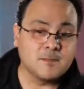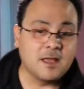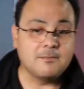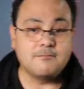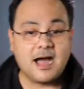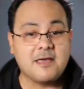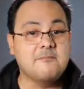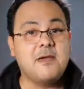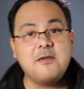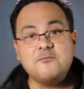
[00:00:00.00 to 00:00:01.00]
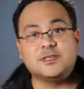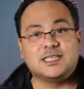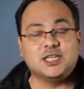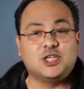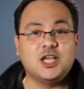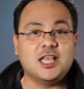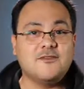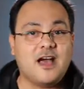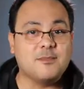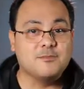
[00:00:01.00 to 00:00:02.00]
my main position if
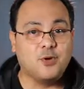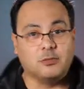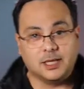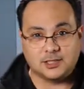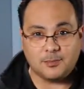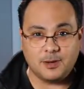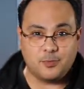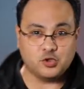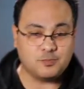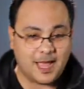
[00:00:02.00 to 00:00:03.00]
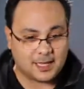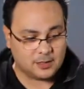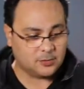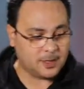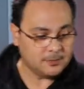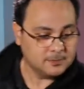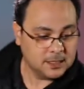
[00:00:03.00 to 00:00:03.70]
I'm in public. So I'm gonna push back a little bit.